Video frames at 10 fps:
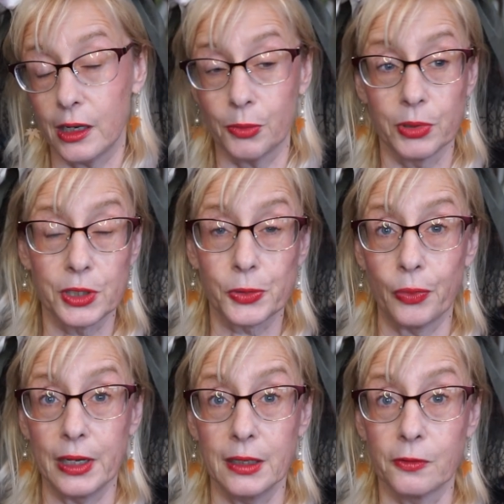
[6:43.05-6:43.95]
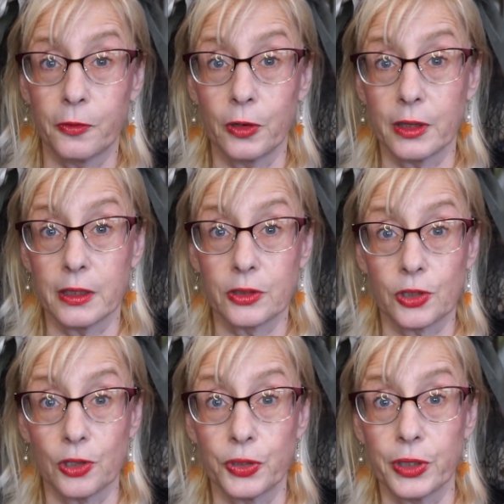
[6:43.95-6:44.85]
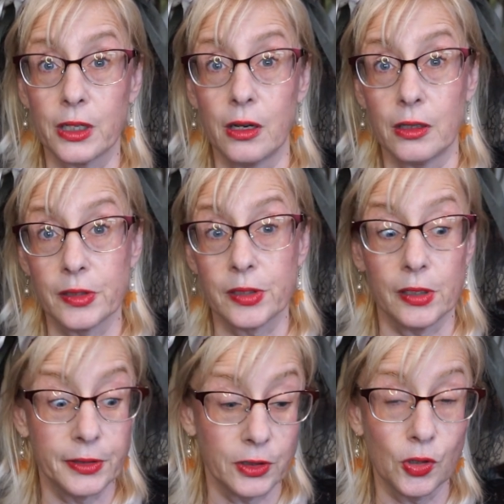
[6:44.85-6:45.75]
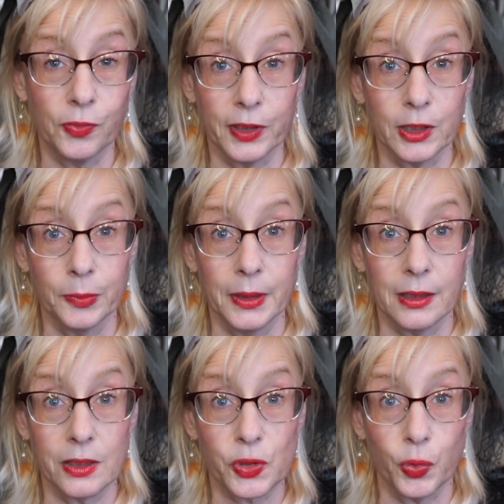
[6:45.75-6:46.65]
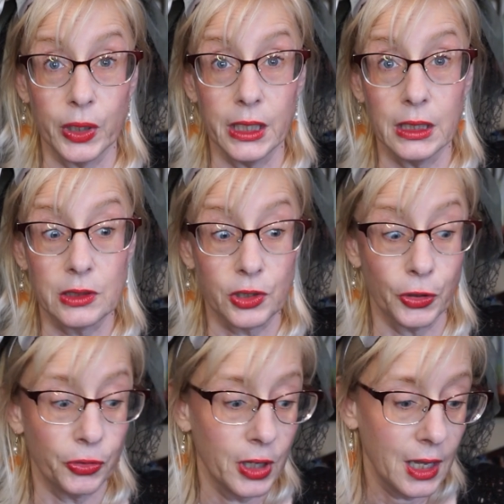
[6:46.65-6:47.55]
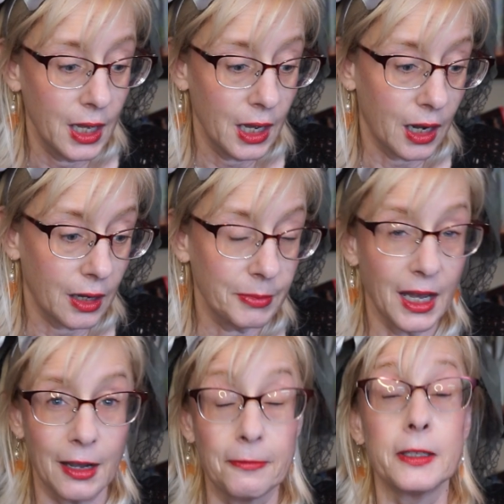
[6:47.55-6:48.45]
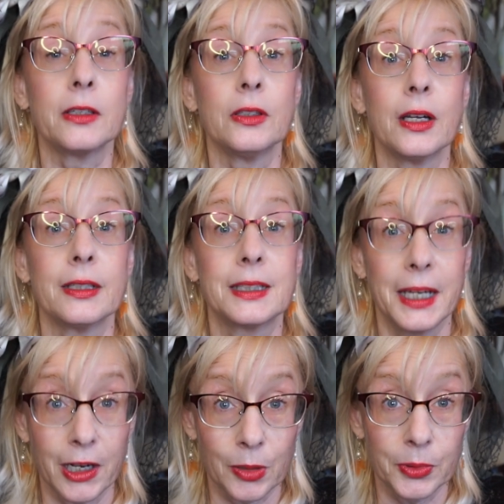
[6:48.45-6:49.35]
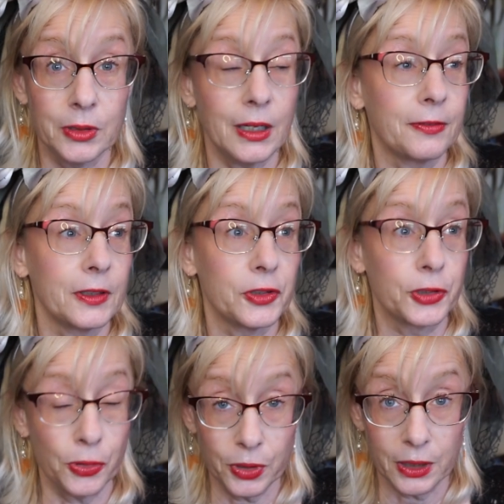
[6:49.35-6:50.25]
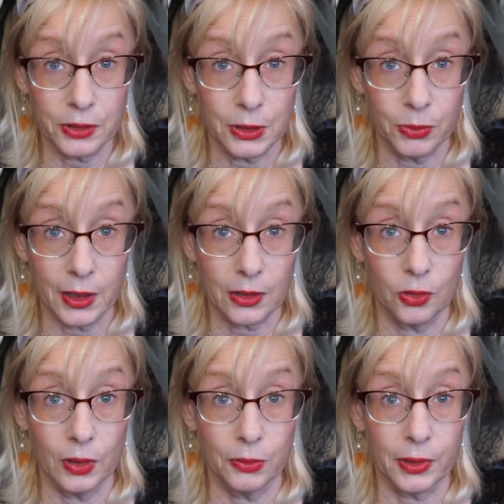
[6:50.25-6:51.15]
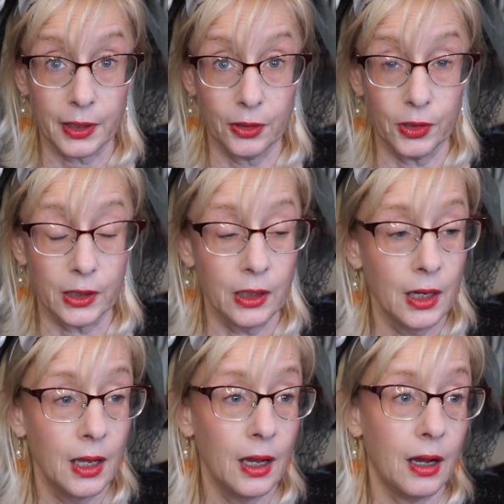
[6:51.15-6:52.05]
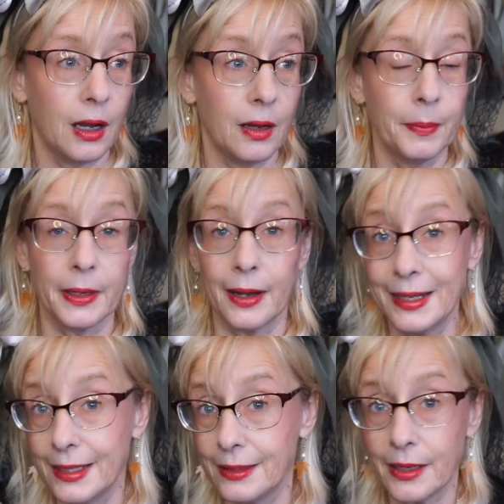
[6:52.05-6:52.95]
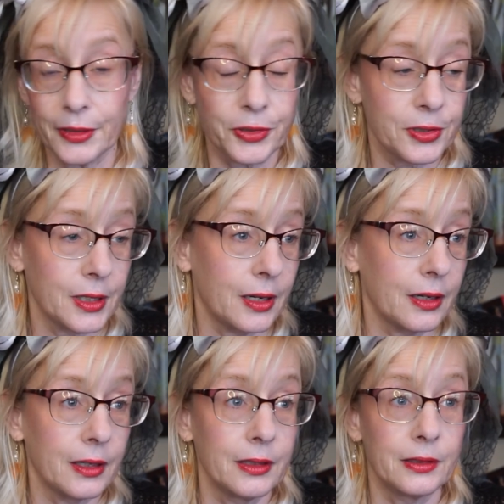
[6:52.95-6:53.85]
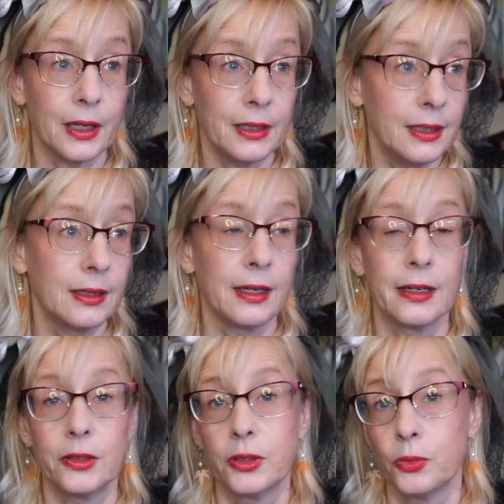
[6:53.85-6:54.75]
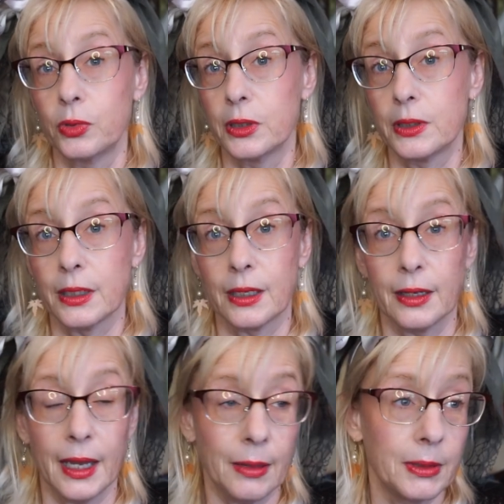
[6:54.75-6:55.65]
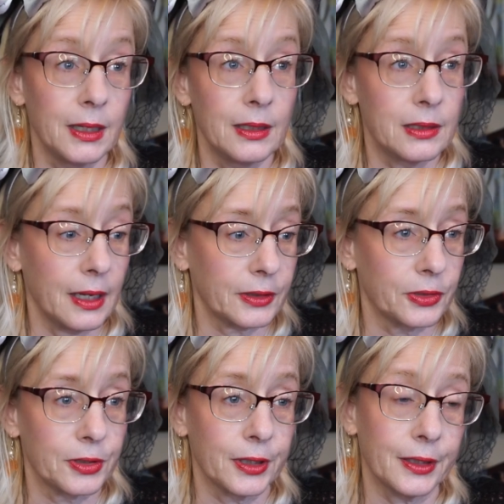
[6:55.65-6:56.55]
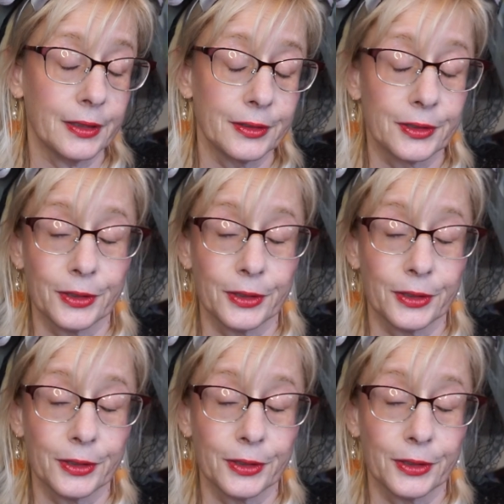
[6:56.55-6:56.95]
Uh, we're just waiting for the surgery consult and hopefully it'll be this week. So um, yeah, I feel terrible. I feel so guilty when I go out without her. Uh, but I need the exercise. I need to get out in the woods and Abby needs exercise.